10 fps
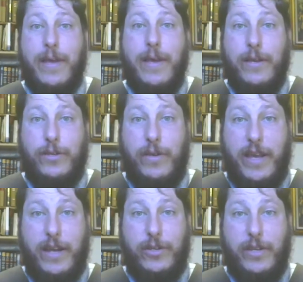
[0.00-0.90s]
so
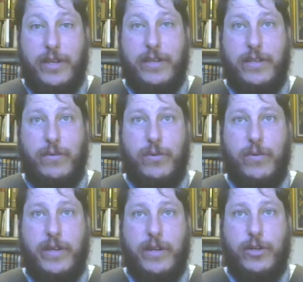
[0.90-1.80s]
he actually does there's
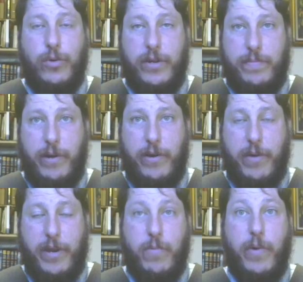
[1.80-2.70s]
only a short period
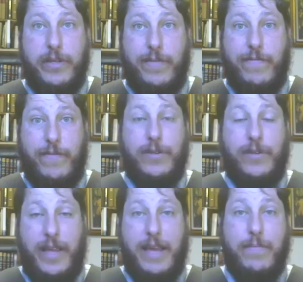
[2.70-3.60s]
where he wasn't
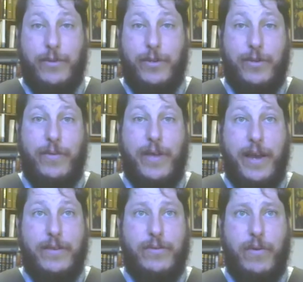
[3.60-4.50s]
physically able to do
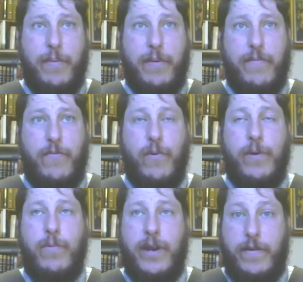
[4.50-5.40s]
that so uh,
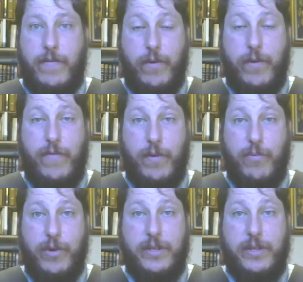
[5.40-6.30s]
41 out of 44
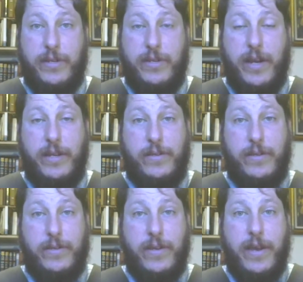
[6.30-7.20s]
priests in his
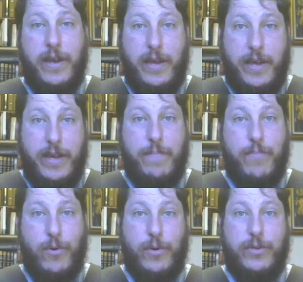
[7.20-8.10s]
diocese he
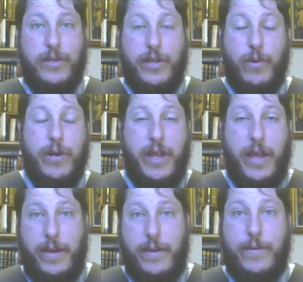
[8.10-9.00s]
personally
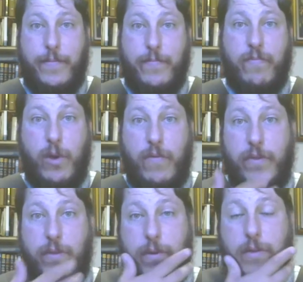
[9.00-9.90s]
ordained
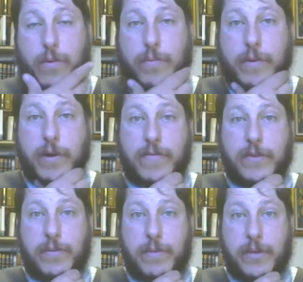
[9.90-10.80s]
over the, the whole period of
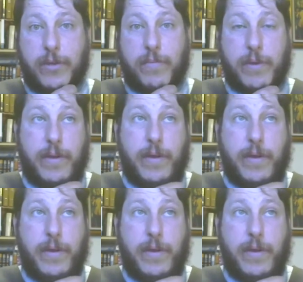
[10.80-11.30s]
his episcopate